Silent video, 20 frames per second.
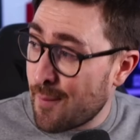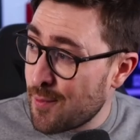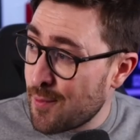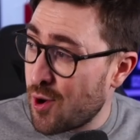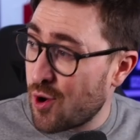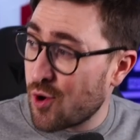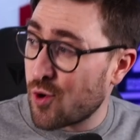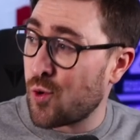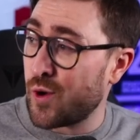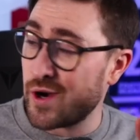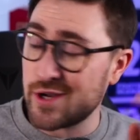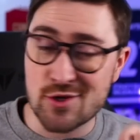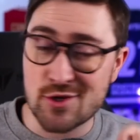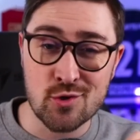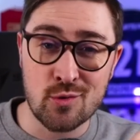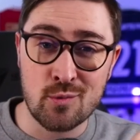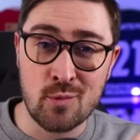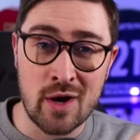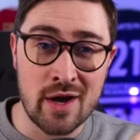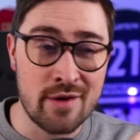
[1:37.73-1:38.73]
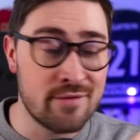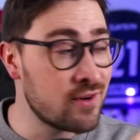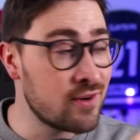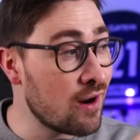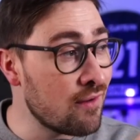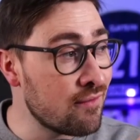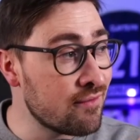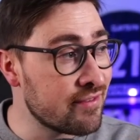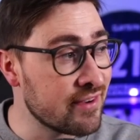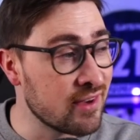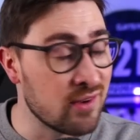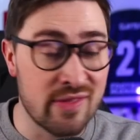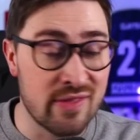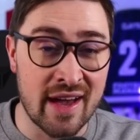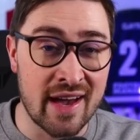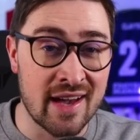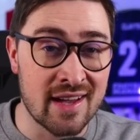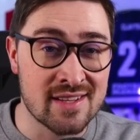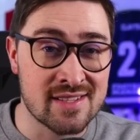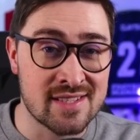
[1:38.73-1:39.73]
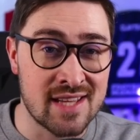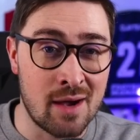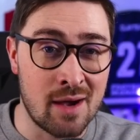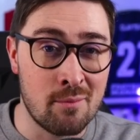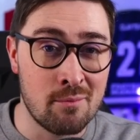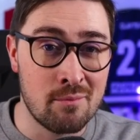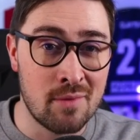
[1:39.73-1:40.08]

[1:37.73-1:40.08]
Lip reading: not quite sure why I've gone for you there, Sam.